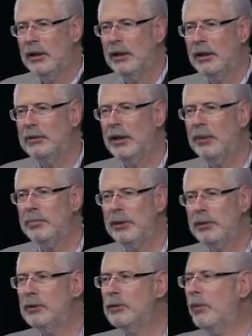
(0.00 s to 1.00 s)

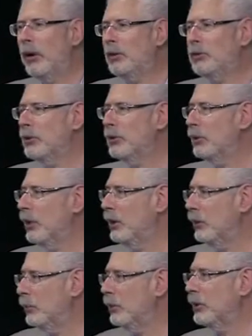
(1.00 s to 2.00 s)
adopted this process, and
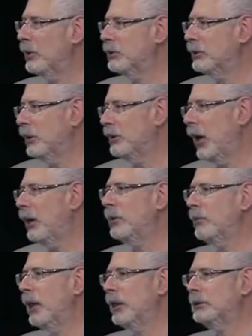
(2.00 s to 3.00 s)
in particular
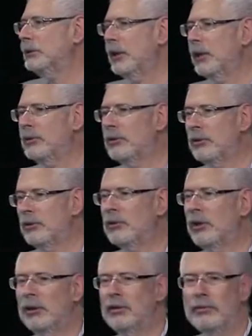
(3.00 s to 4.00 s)
adopted my class as the
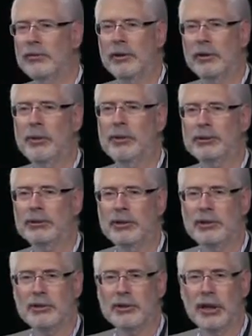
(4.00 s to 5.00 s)
standard for
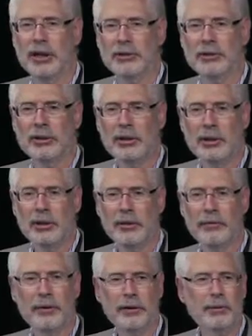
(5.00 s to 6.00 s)
commercializing science,
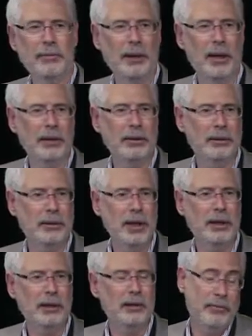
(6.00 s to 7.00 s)
funded by the
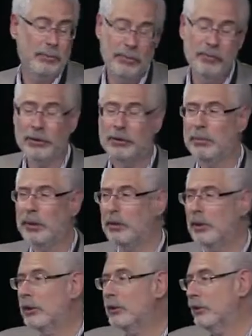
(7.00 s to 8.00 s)

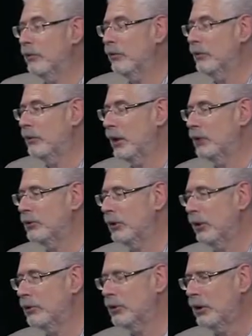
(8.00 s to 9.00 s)
NSF in the United
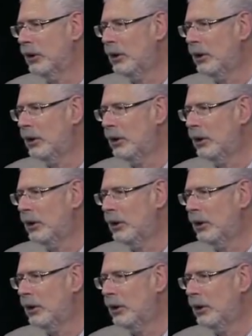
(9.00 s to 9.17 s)
States.